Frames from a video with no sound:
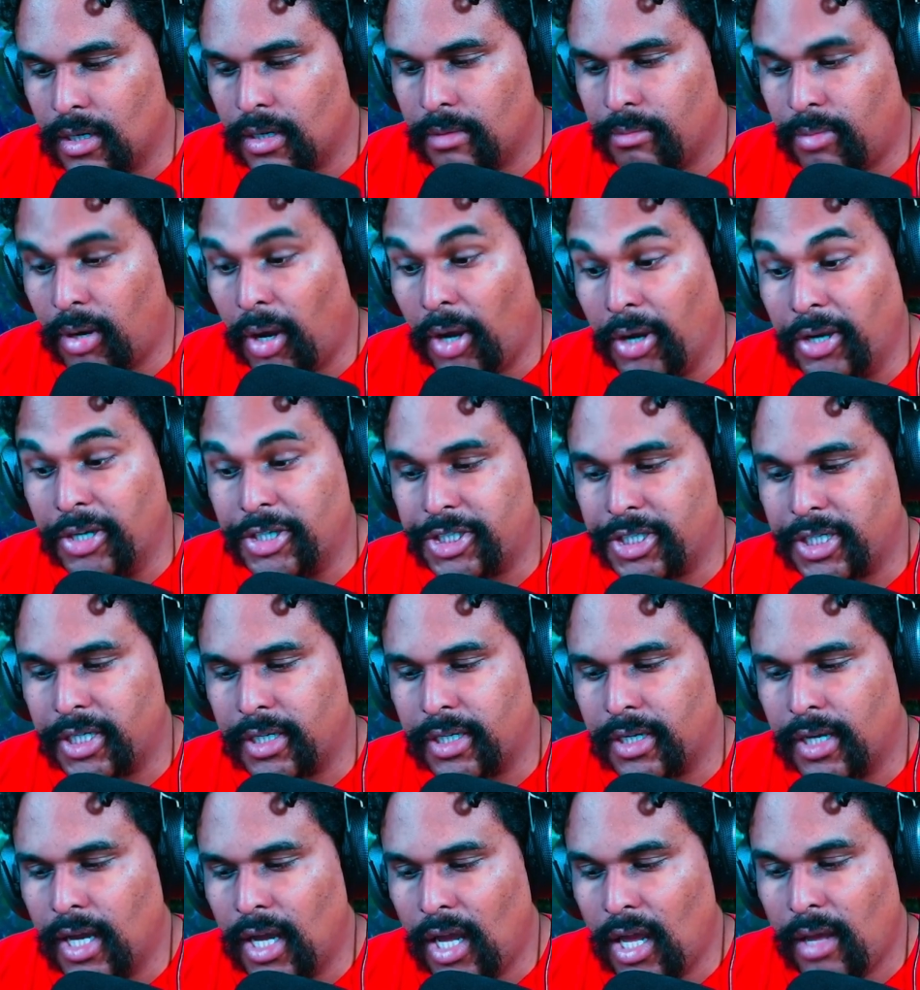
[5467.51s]
punishing,
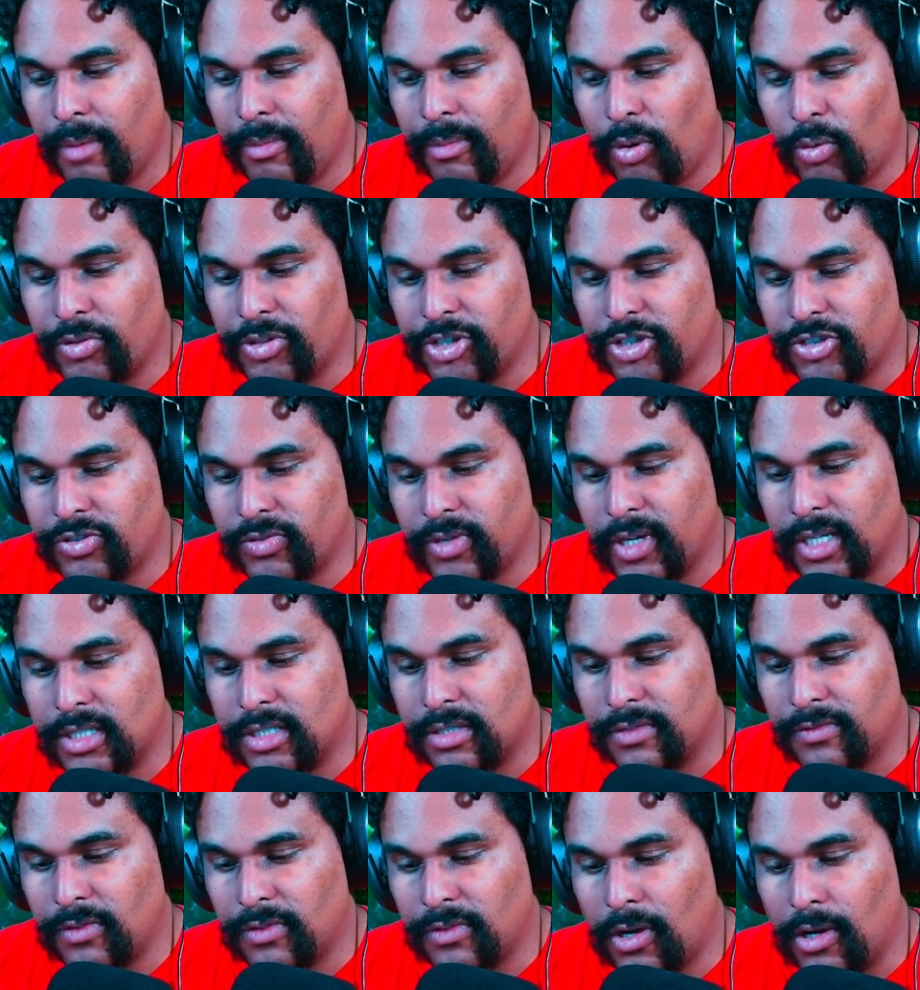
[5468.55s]
but with a trance
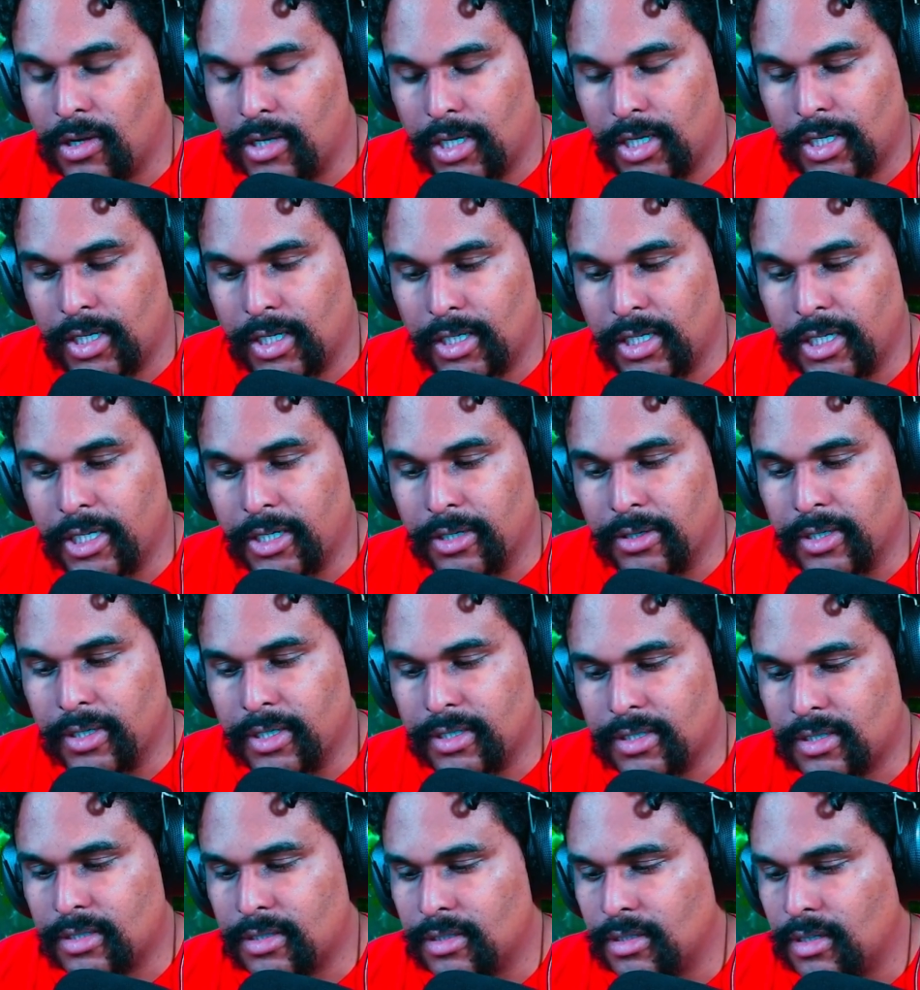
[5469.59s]
of longing and
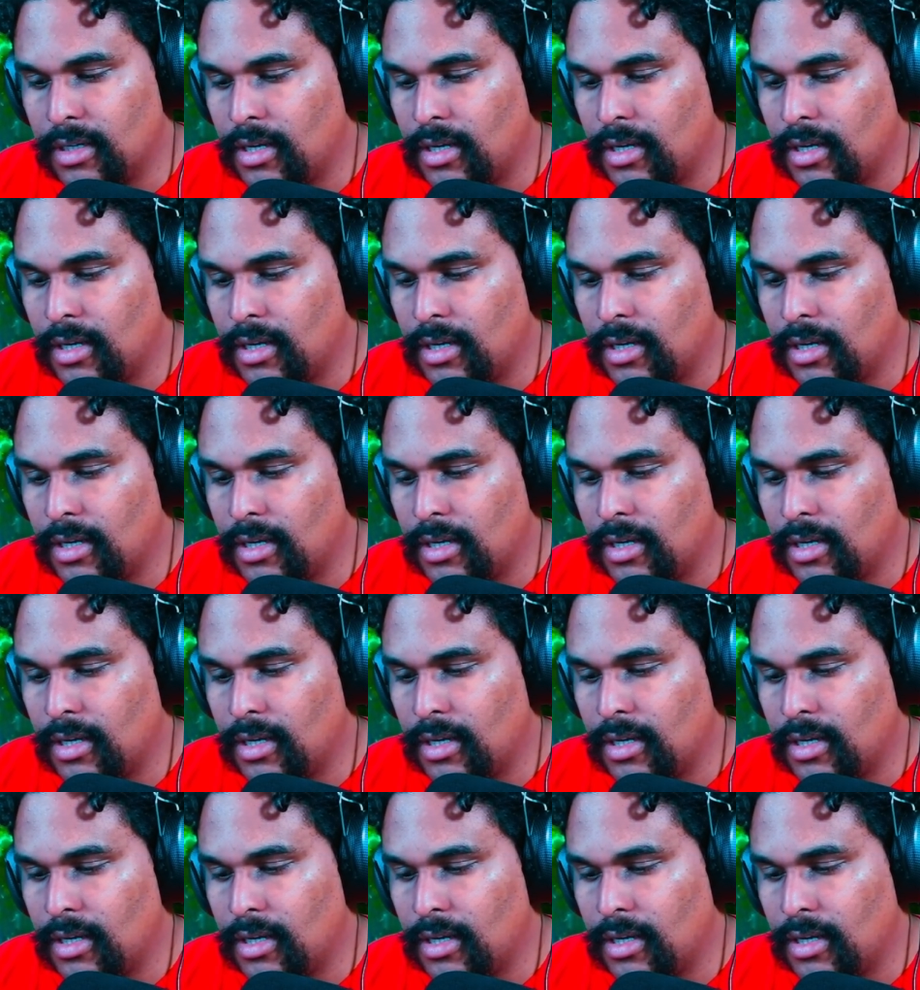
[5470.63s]
eagerness.